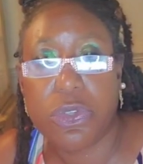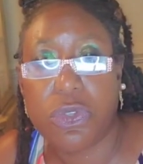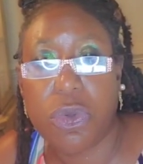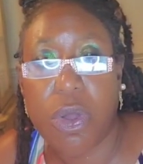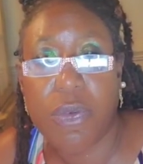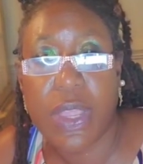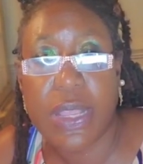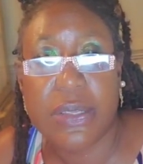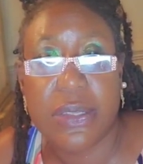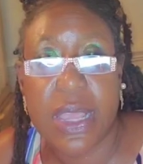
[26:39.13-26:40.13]
story
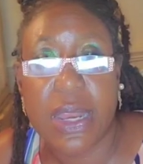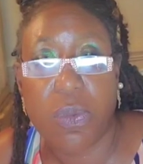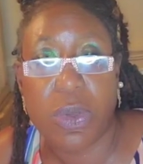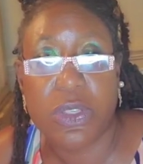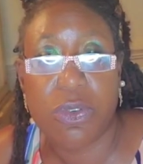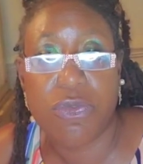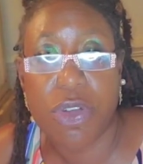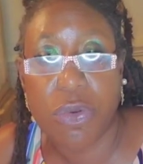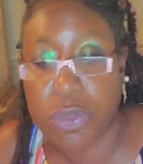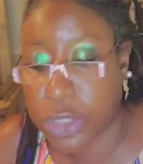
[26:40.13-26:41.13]
and said it was a
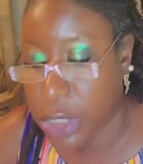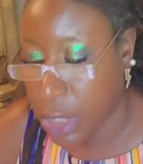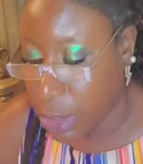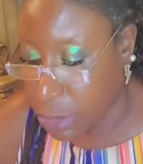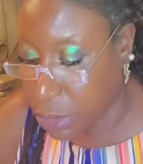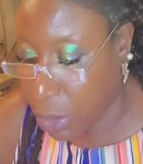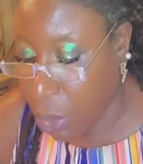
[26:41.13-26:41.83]
roach. So